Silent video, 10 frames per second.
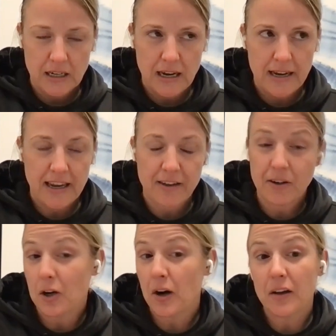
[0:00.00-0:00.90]
I gave
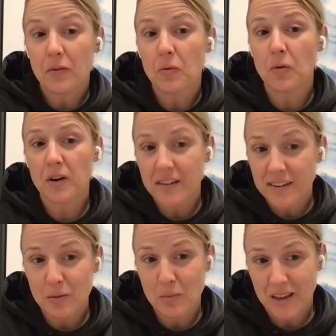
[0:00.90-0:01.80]
it credit for
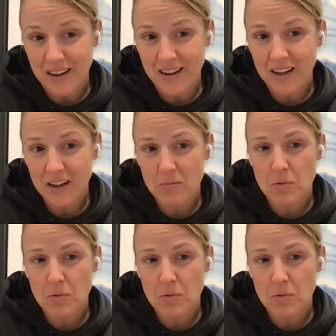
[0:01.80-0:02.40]
in the beginning,